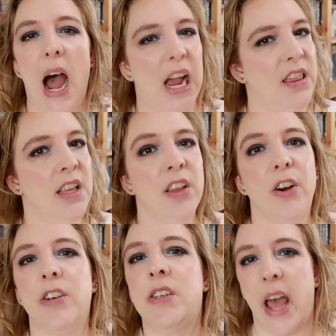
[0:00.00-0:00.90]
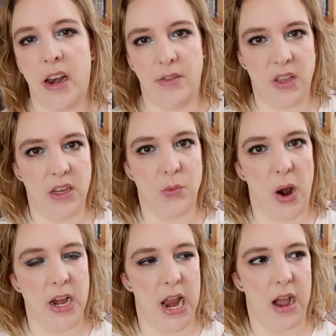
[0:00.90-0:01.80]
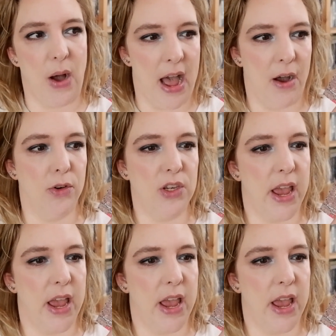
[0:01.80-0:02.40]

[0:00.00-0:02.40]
I think there are 10 of these right now out.